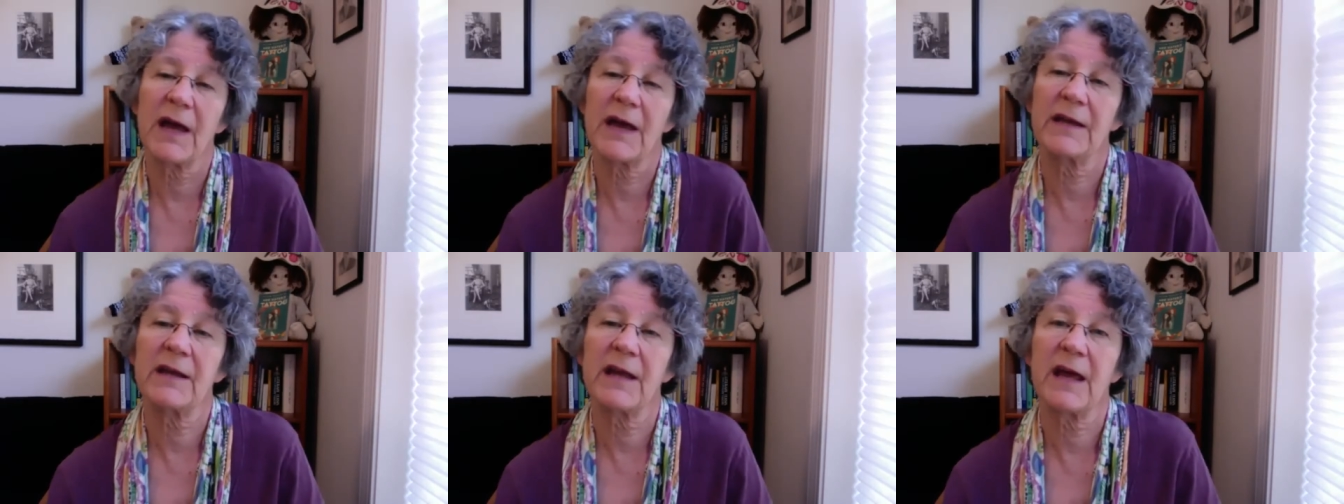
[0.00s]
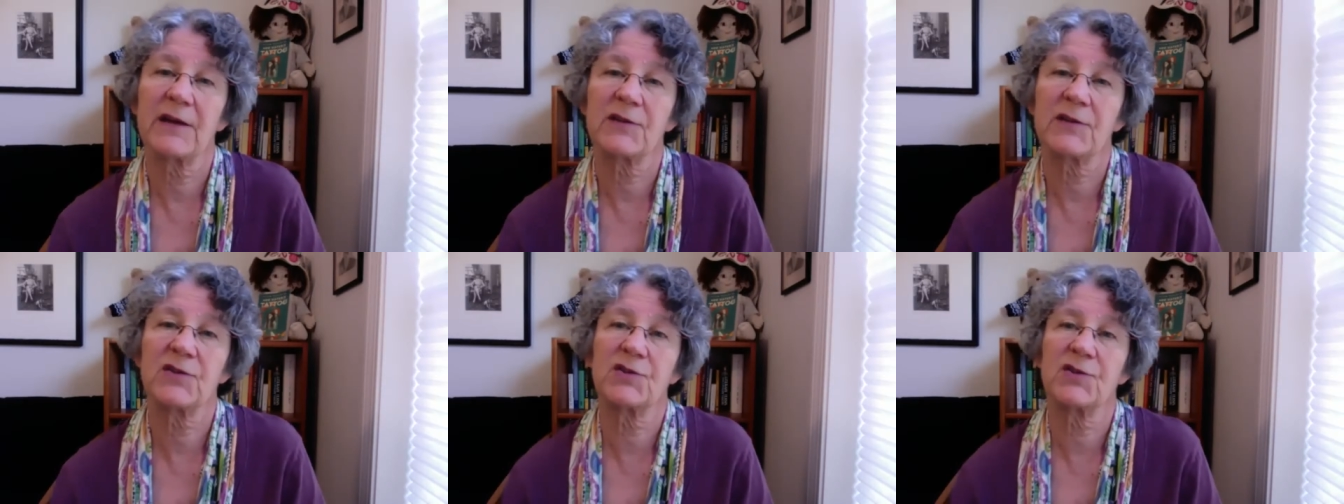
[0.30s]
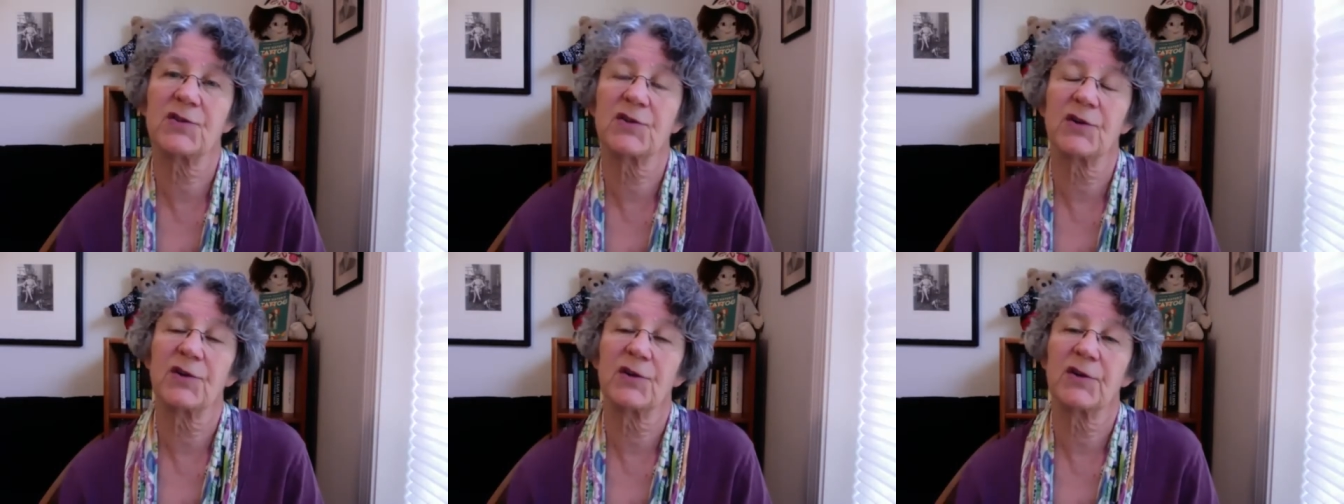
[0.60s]
and
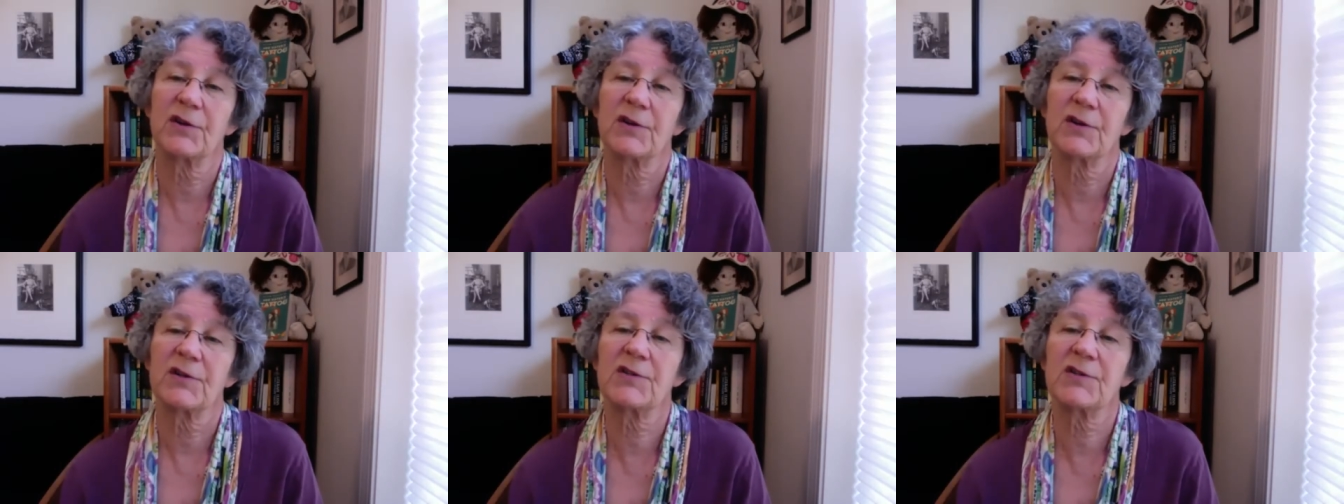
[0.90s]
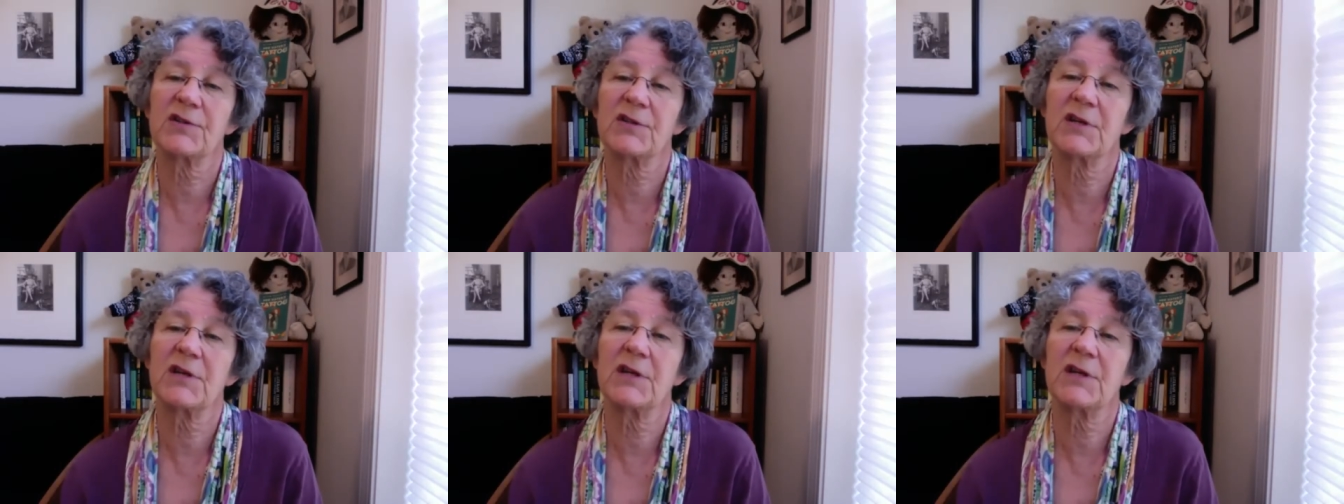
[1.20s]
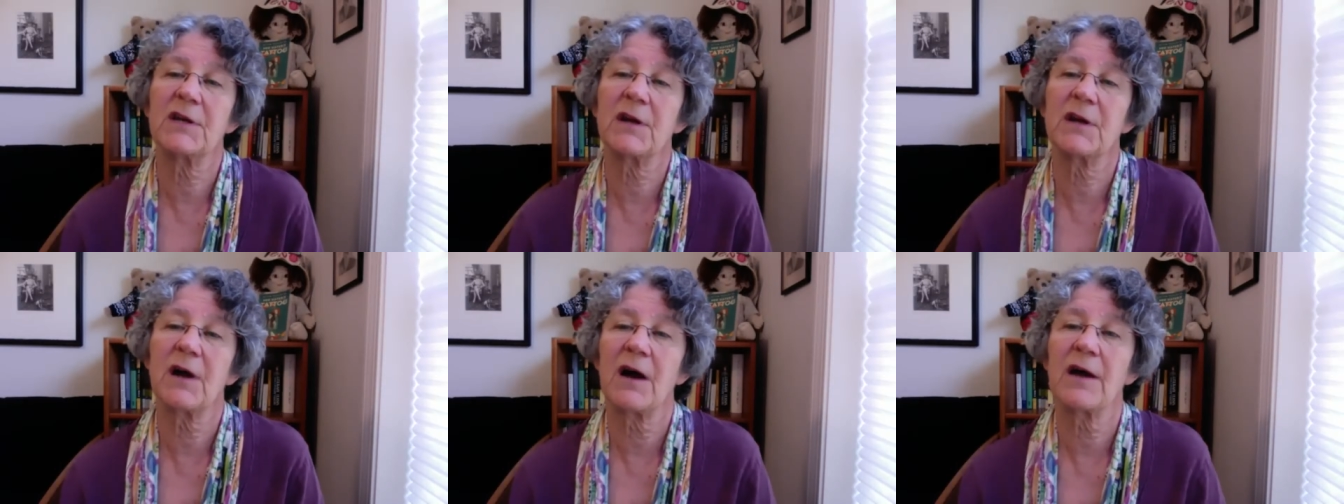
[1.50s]
Esther
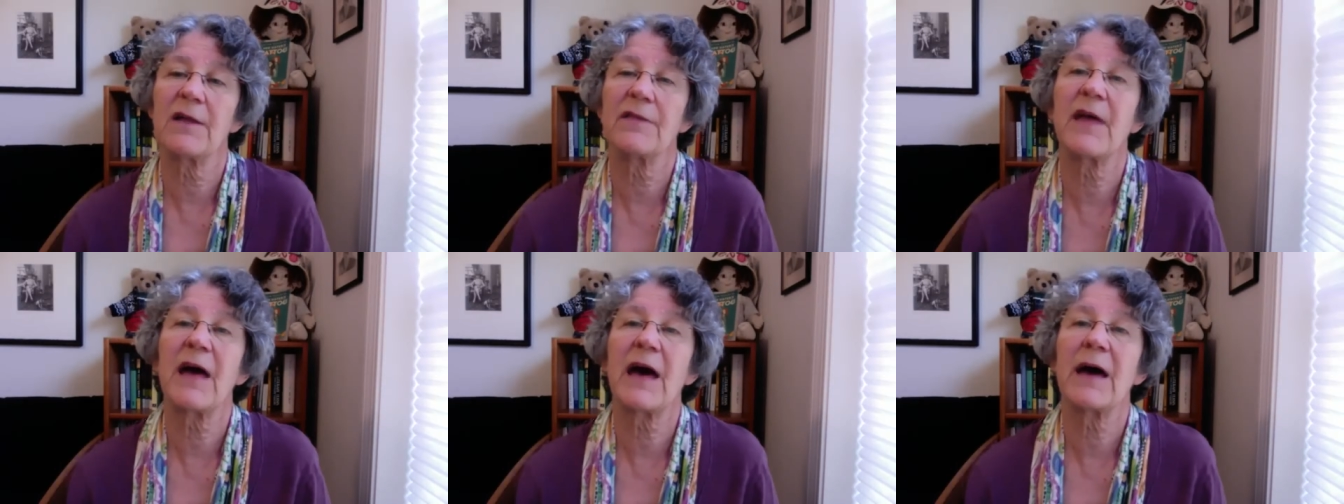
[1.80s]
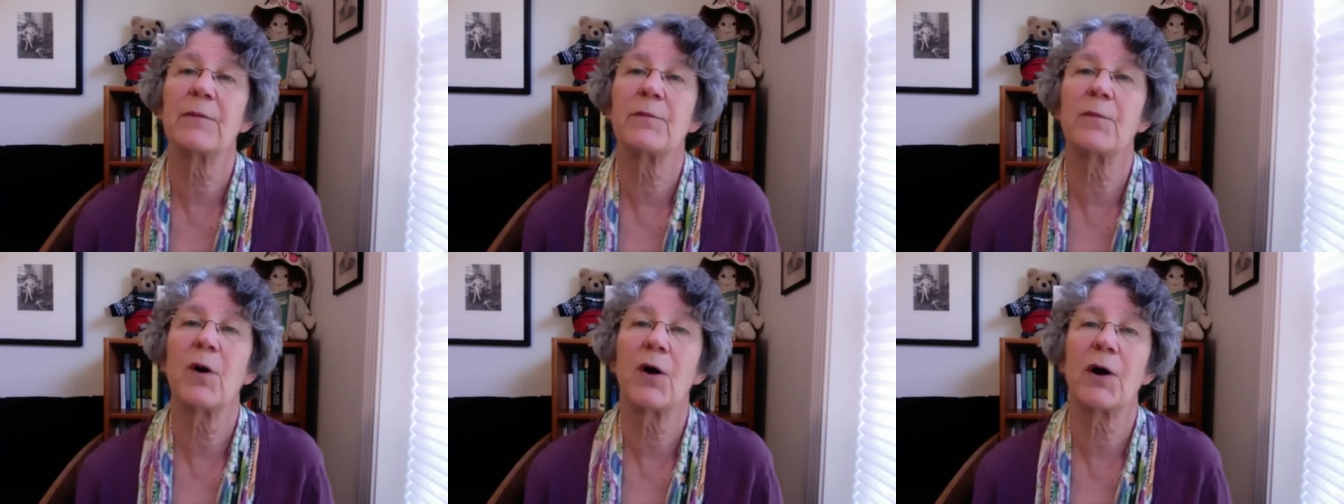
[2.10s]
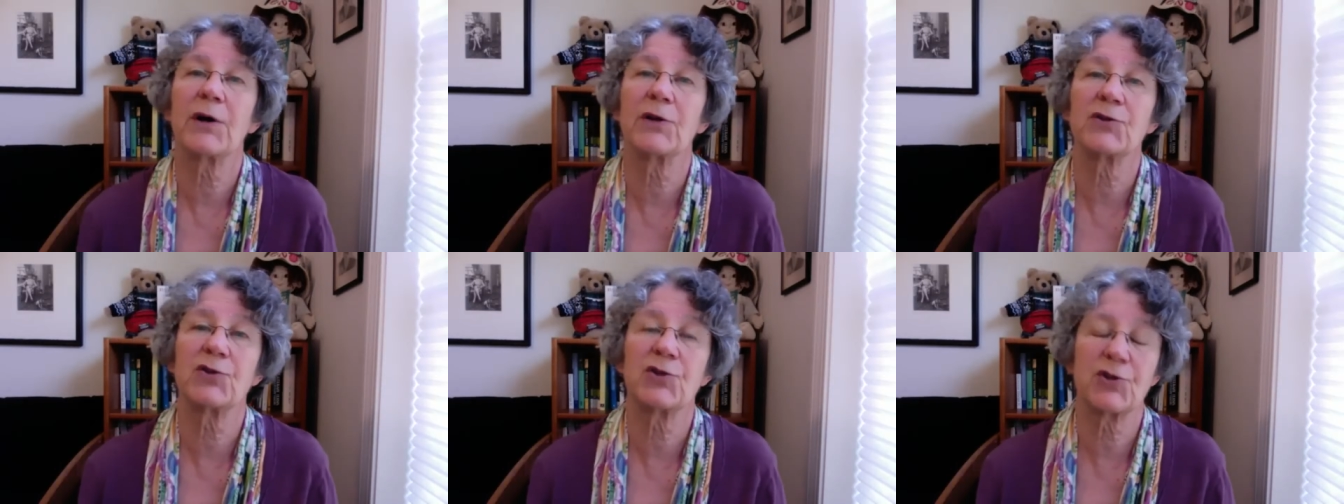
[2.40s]
see on that
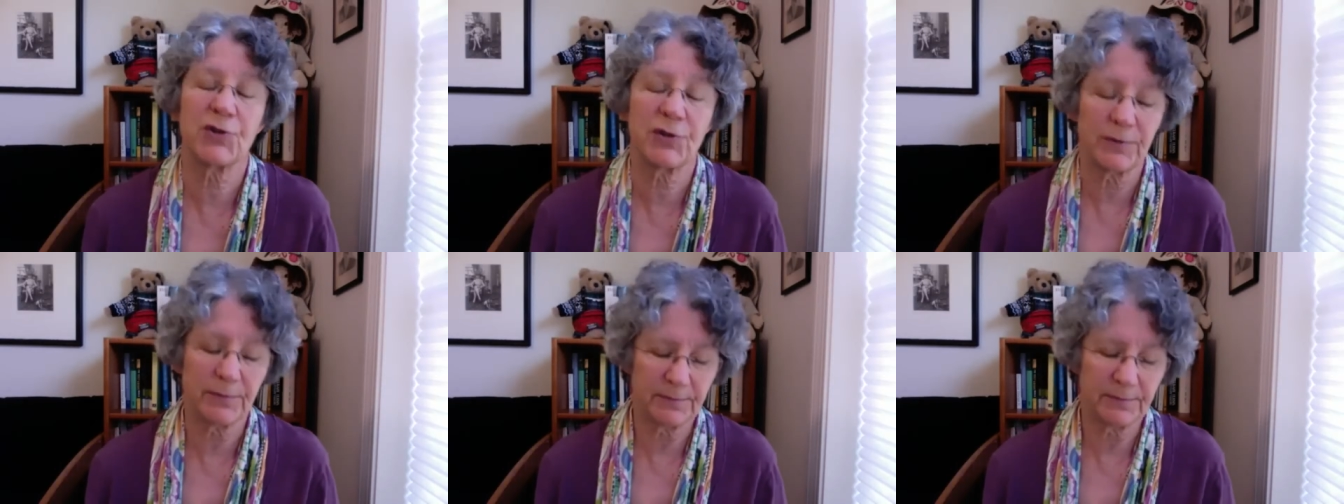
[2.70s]
march.